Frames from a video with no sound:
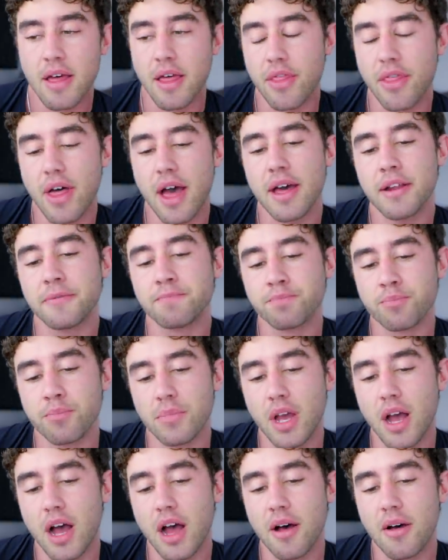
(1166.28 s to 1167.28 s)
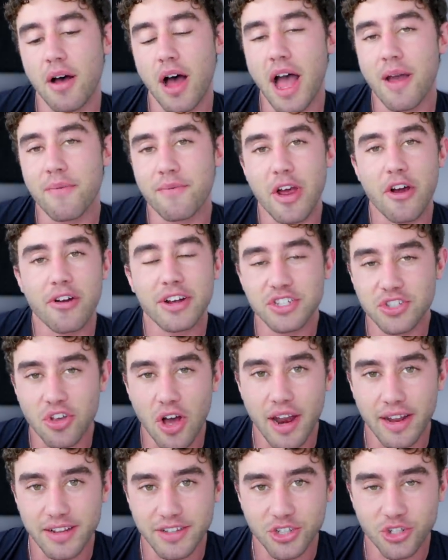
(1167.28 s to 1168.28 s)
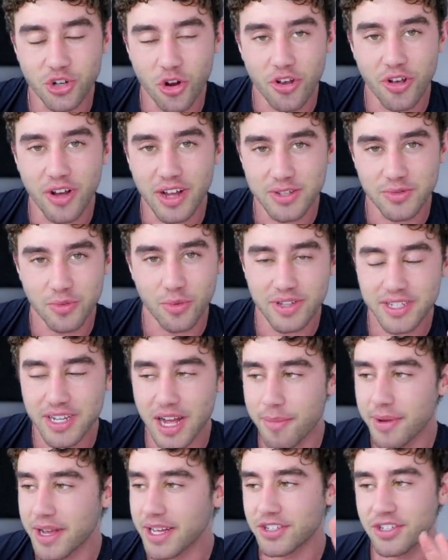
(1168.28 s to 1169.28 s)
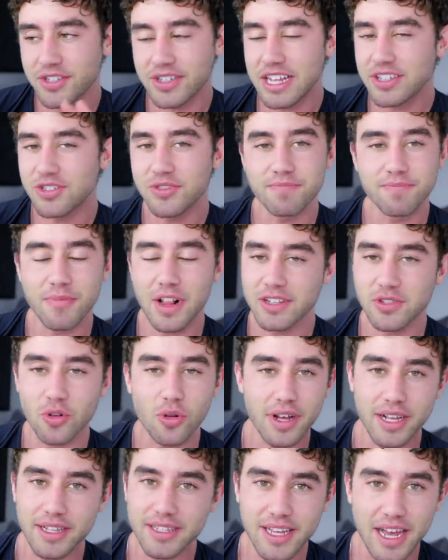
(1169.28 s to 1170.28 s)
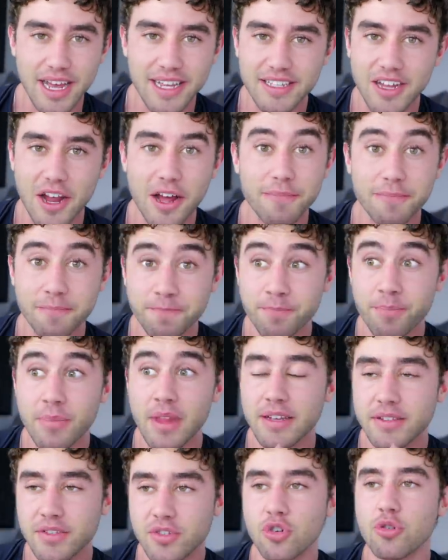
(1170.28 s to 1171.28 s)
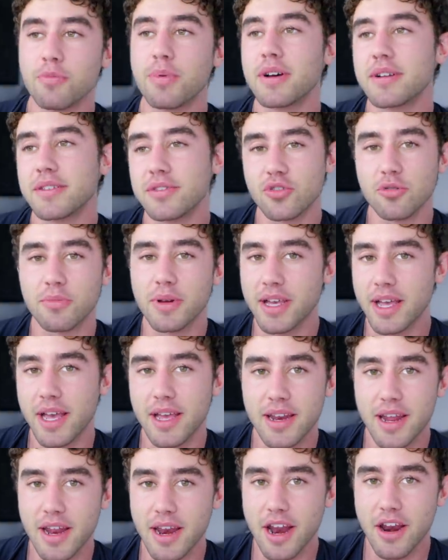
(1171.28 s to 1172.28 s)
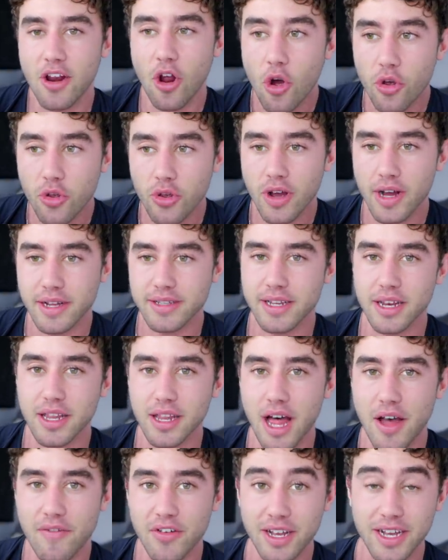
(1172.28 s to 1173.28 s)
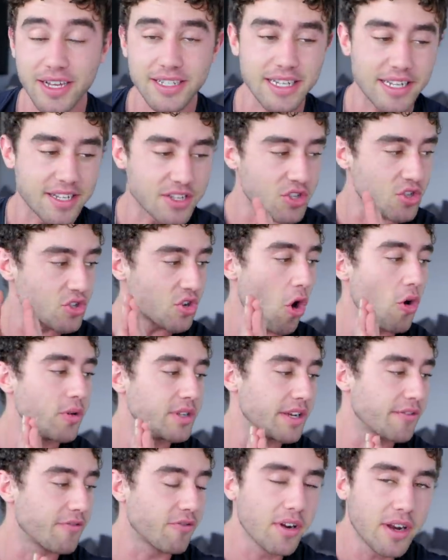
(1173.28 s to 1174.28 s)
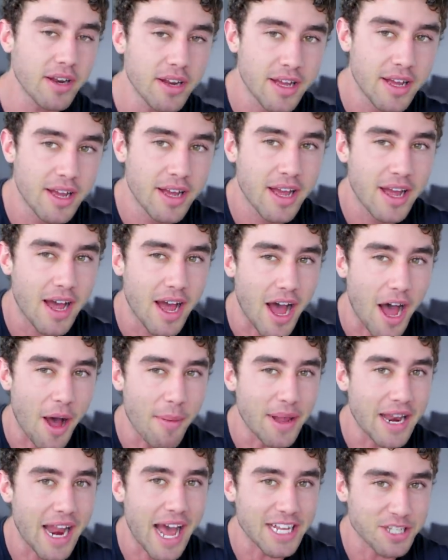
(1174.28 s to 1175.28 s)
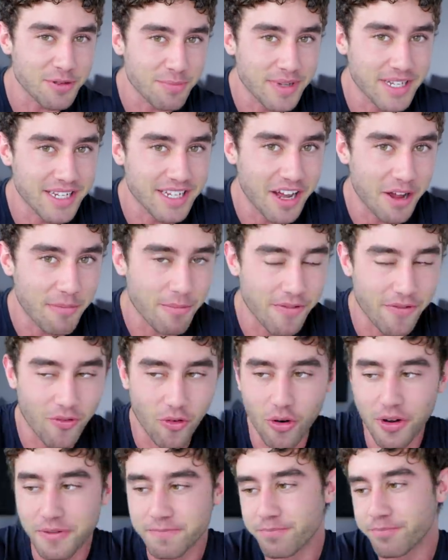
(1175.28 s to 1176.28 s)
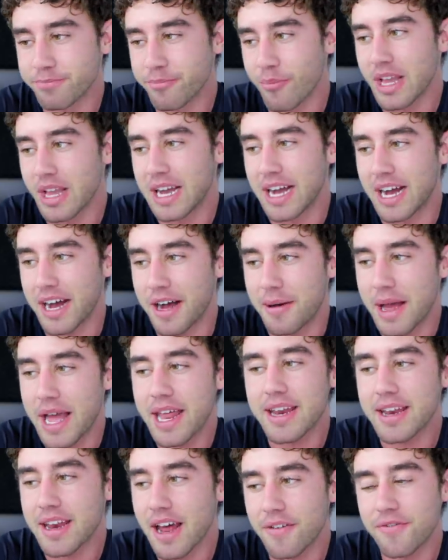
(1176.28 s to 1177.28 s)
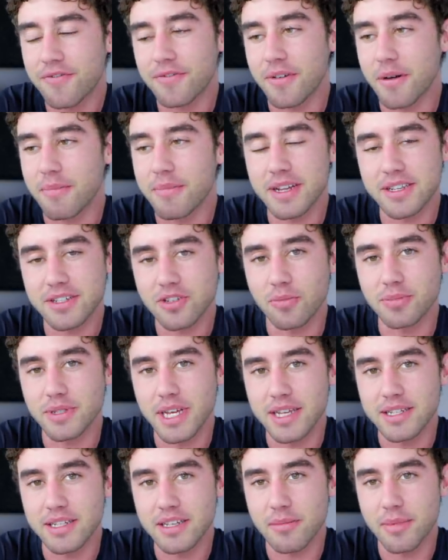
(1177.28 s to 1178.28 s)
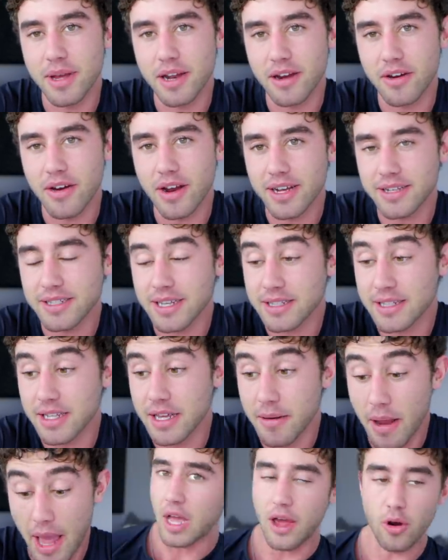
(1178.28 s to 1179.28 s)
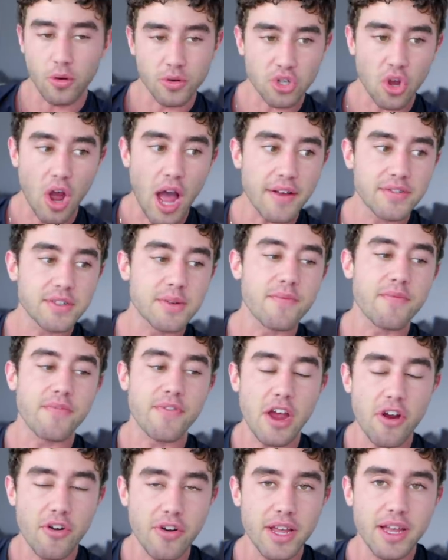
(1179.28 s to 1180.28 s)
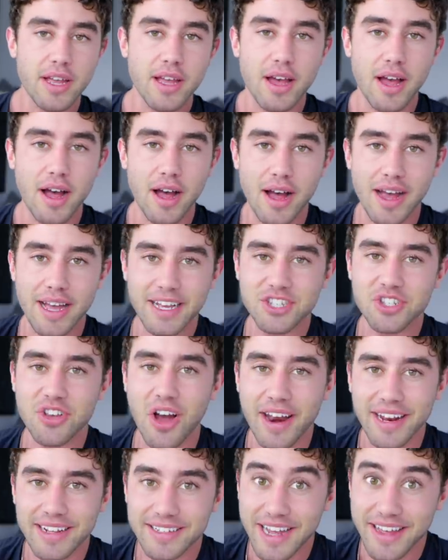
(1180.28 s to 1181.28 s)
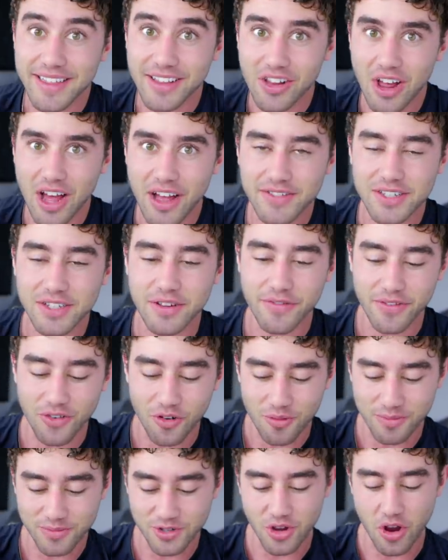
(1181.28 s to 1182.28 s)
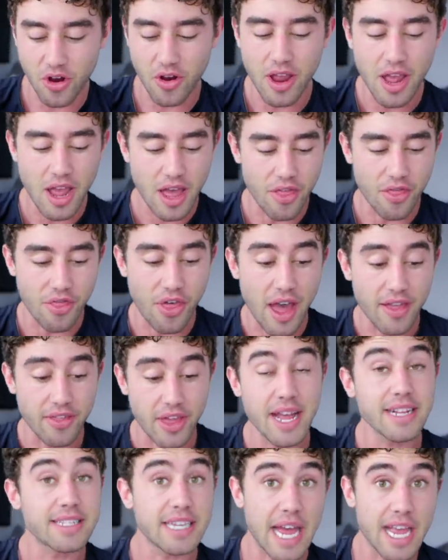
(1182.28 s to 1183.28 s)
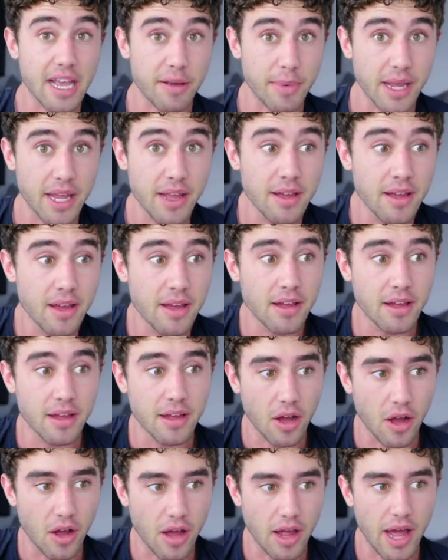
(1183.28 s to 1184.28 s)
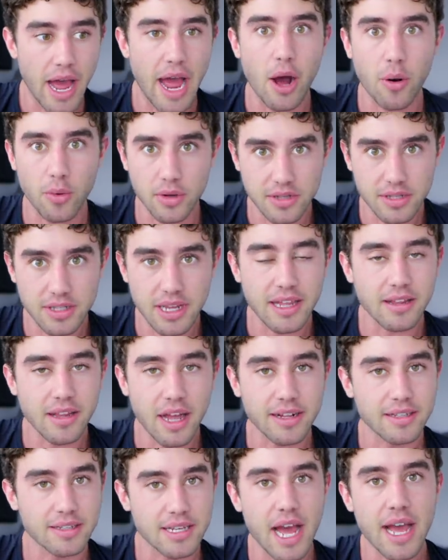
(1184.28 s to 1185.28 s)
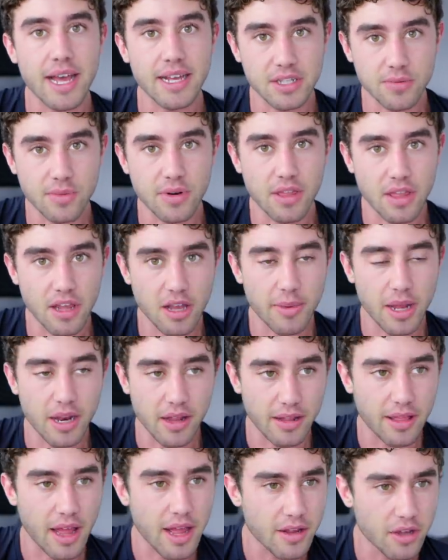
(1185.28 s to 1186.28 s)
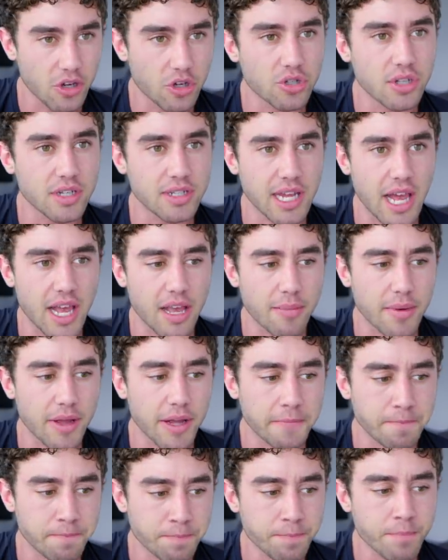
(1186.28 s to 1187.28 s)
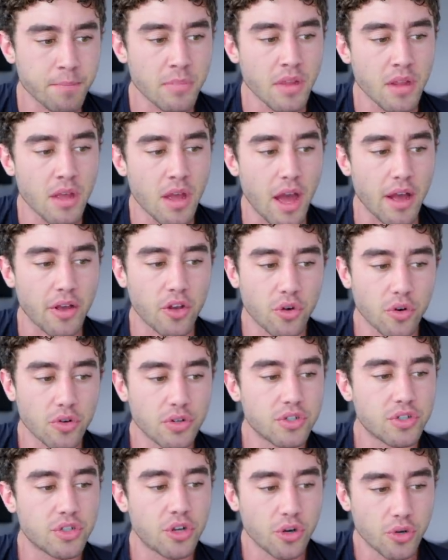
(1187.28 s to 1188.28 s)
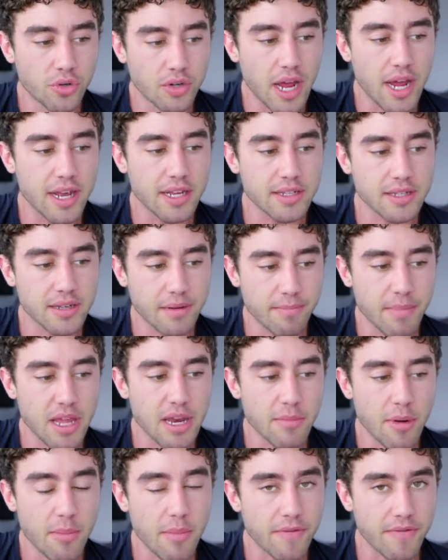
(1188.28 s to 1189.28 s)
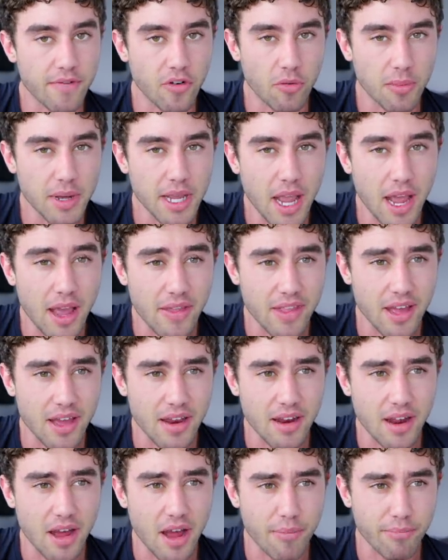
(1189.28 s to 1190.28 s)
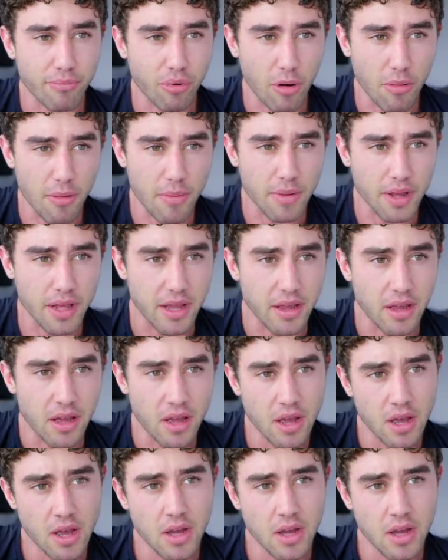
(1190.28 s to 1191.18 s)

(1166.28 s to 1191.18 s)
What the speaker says: that I'm very excited to show you guys what's coming. And just that's all I can say is that I'm super, super keen. And I know you guys are gonna love it because it is so different. And it hasn't been done before. And enough, I'm gonna stop teasing you about it, all right? Because that's it. And also, I have some very exciting day in the lives to film. So they take me hours and like days when you think about it. Like, they usually take me a good 2 days minimum of filming, and then probably